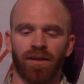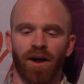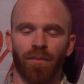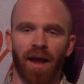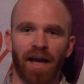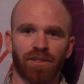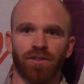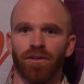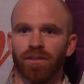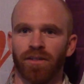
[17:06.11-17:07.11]

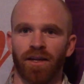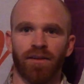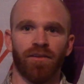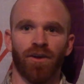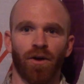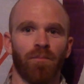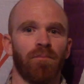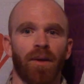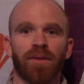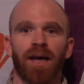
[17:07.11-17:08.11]
nationals, and you know,
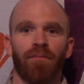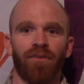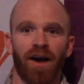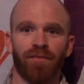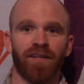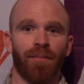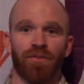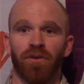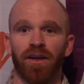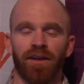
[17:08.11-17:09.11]
maybe top 5, top
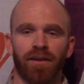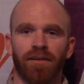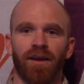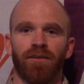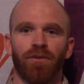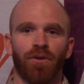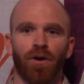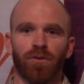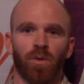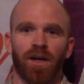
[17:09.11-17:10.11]
3, and who
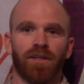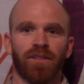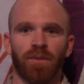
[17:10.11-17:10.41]
knows what else.